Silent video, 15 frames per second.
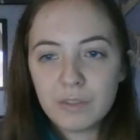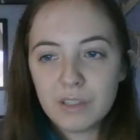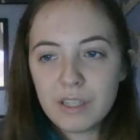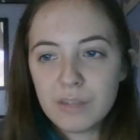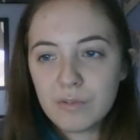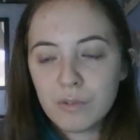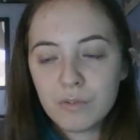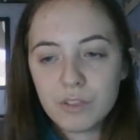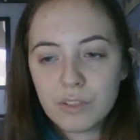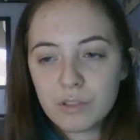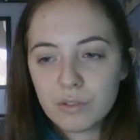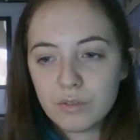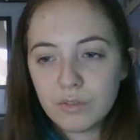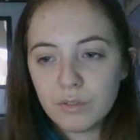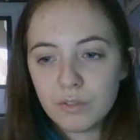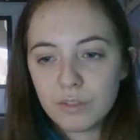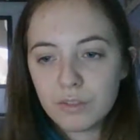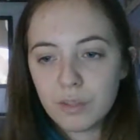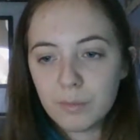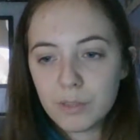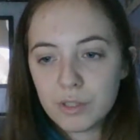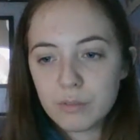everything just feels
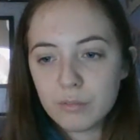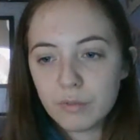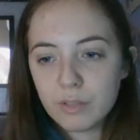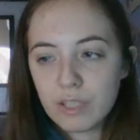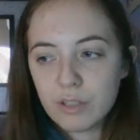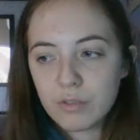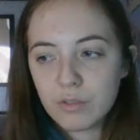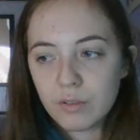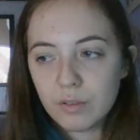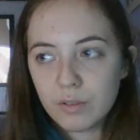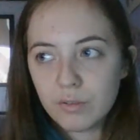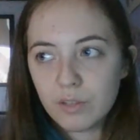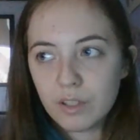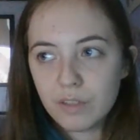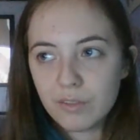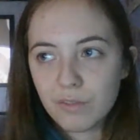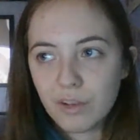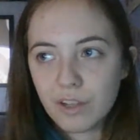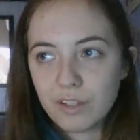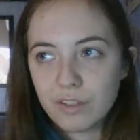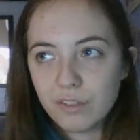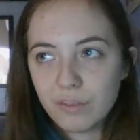so much more natural. I feel like the
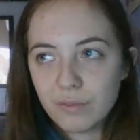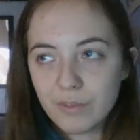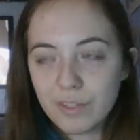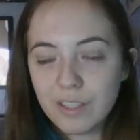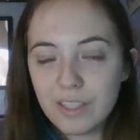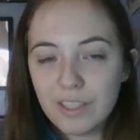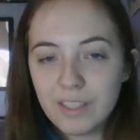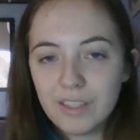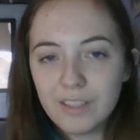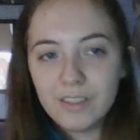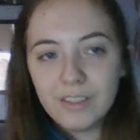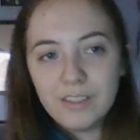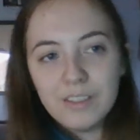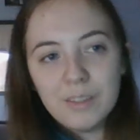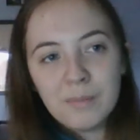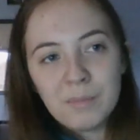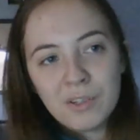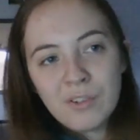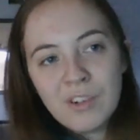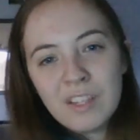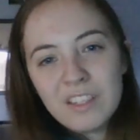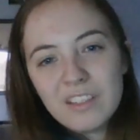writers have really
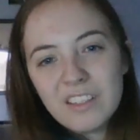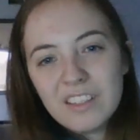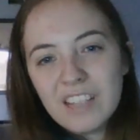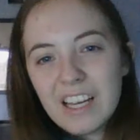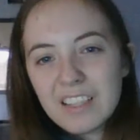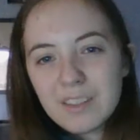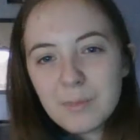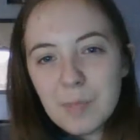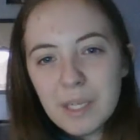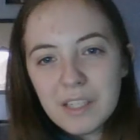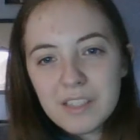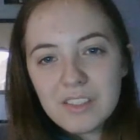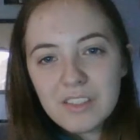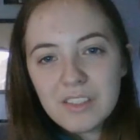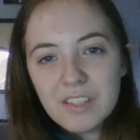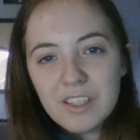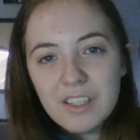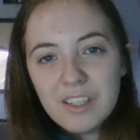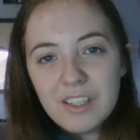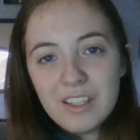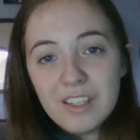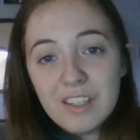progressed in that aspect.
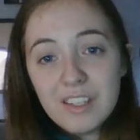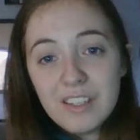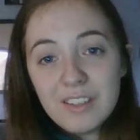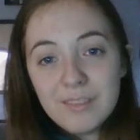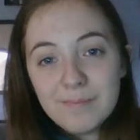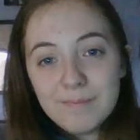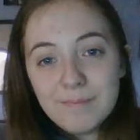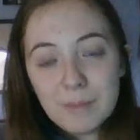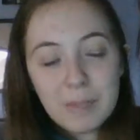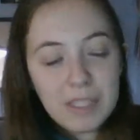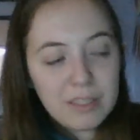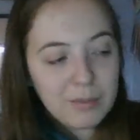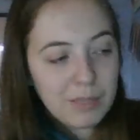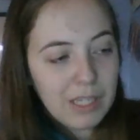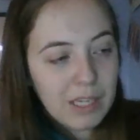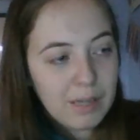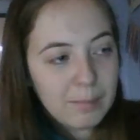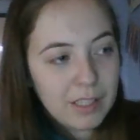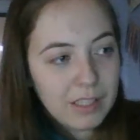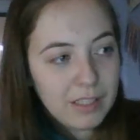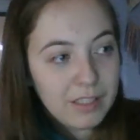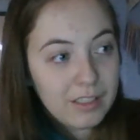That makes me
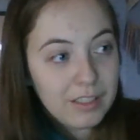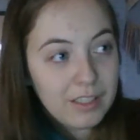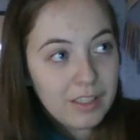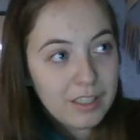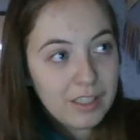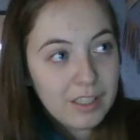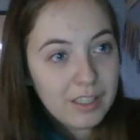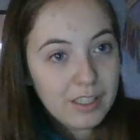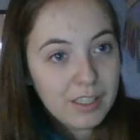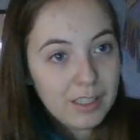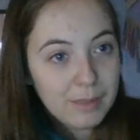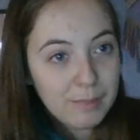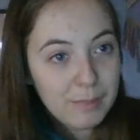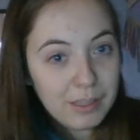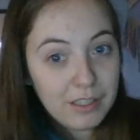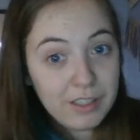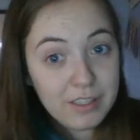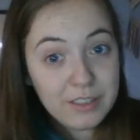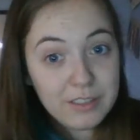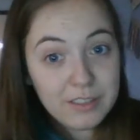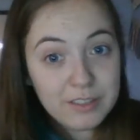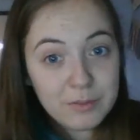happy.
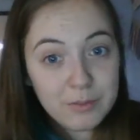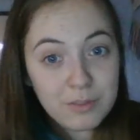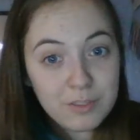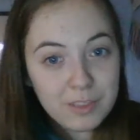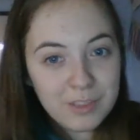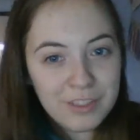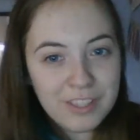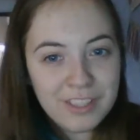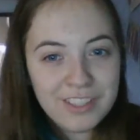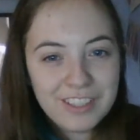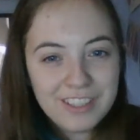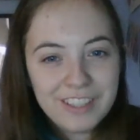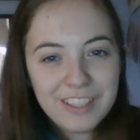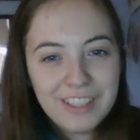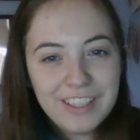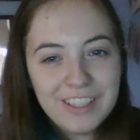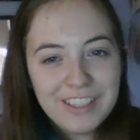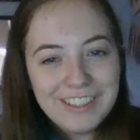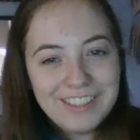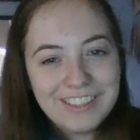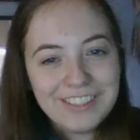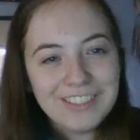But so,
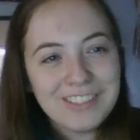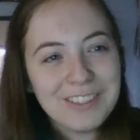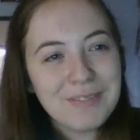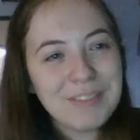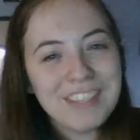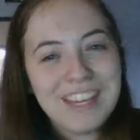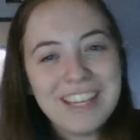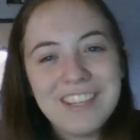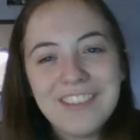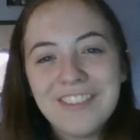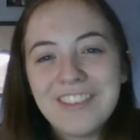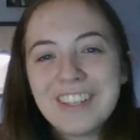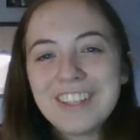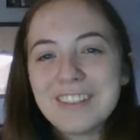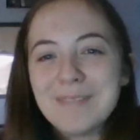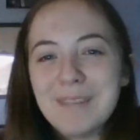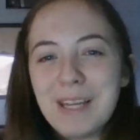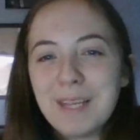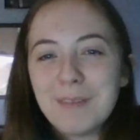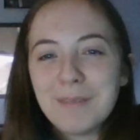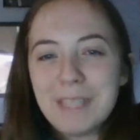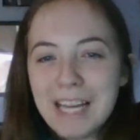on the opposite end of things that
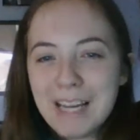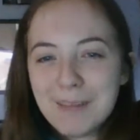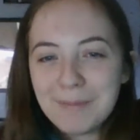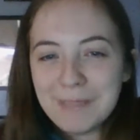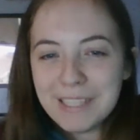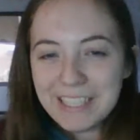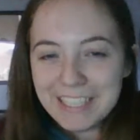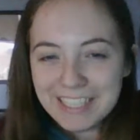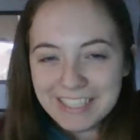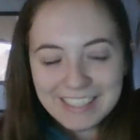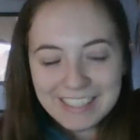make me happy,